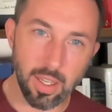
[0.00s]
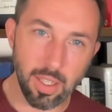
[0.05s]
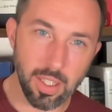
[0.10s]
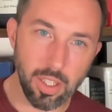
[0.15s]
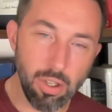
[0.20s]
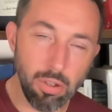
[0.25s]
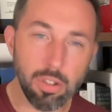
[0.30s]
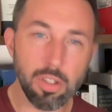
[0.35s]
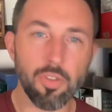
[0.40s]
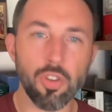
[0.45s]

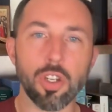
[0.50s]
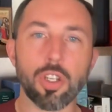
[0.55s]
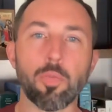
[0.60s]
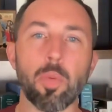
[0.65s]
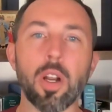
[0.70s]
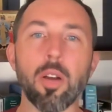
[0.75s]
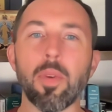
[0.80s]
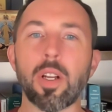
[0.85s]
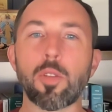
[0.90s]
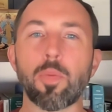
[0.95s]
useful
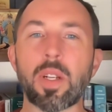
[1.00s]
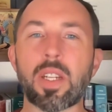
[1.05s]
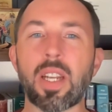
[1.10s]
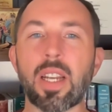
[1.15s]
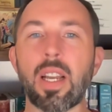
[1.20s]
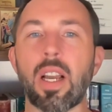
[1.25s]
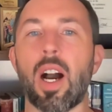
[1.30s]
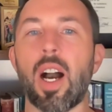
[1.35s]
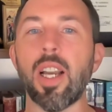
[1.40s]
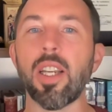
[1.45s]
experiments by
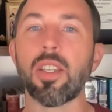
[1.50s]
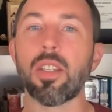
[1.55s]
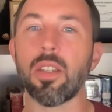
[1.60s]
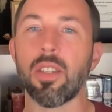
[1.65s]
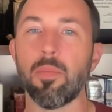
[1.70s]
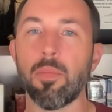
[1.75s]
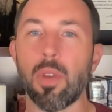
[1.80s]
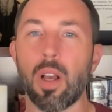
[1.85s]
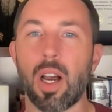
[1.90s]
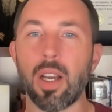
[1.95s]
taking
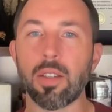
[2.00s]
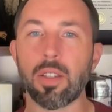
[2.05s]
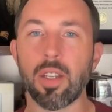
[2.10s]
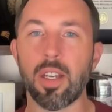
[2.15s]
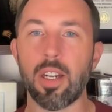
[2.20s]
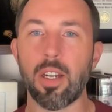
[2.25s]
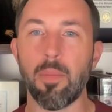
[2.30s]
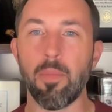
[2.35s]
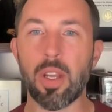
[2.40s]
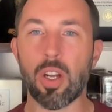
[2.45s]

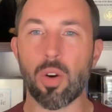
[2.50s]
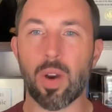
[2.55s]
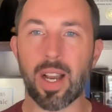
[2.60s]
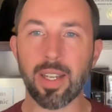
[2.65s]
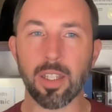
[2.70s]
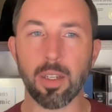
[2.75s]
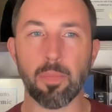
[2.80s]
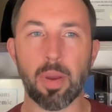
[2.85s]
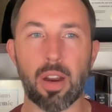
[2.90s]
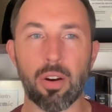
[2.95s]
isolated amino
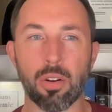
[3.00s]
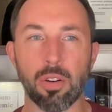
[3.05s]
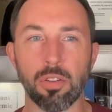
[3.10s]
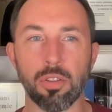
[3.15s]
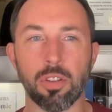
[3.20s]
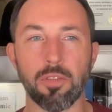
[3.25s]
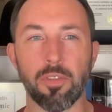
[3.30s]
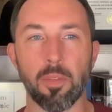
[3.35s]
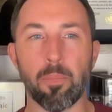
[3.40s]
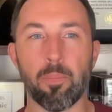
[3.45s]
acid
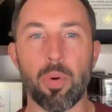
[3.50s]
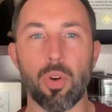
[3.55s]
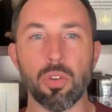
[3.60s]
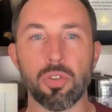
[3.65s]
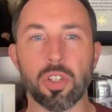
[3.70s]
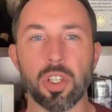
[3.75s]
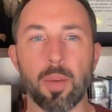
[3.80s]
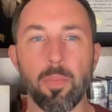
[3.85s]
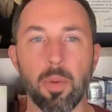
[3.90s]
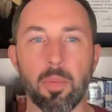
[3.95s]
powders from bulk
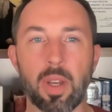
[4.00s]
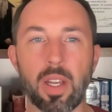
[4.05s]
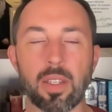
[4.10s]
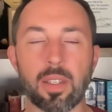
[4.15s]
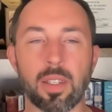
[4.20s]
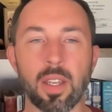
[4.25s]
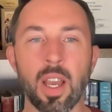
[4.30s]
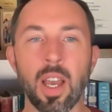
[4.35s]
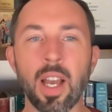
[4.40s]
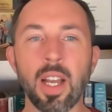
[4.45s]

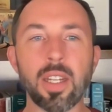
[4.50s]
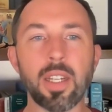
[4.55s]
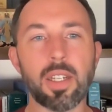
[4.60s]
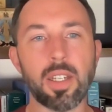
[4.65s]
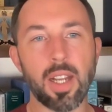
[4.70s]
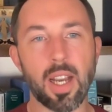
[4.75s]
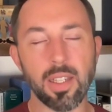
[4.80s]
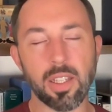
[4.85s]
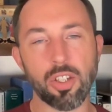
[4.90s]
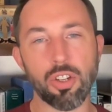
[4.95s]
supplements to
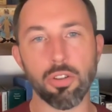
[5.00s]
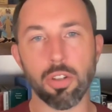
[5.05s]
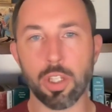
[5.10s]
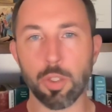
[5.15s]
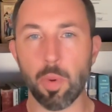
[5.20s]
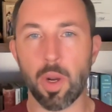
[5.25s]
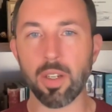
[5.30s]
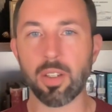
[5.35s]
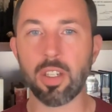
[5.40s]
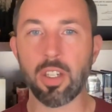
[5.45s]
test your
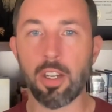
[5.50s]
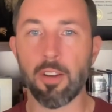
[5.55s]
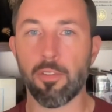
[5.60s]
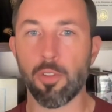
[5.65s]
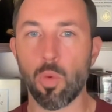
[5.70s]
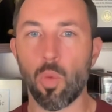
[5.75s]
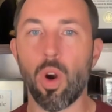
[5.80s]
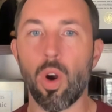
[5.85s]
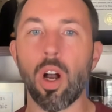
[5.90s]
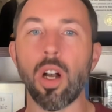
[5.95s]
response to
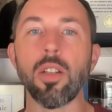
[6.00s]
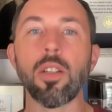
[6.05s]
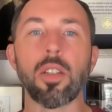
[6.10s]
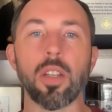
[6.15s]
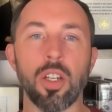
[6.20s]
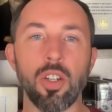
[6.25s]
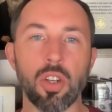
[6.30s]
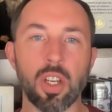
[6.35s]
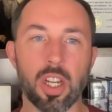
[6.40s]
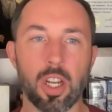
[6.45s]
different ones,
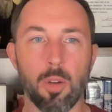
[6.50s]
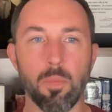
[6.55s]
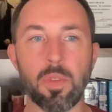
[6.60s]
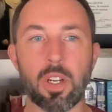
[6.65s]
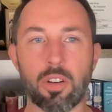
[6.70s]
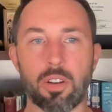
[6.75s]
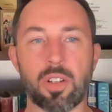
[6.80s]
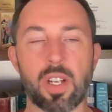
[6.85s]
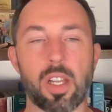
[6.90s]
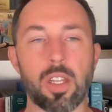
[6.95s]
and you can help
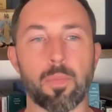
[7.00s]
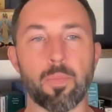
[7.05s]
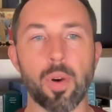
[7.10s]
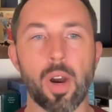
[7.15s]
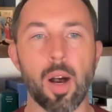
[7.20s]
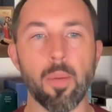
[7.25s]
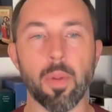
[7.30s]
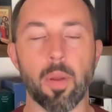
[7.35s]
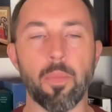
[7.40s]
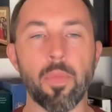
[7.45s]
narrow down the
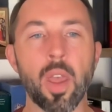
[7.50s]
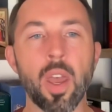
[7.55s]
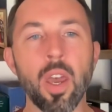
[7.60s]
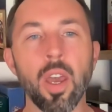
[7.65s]
problem.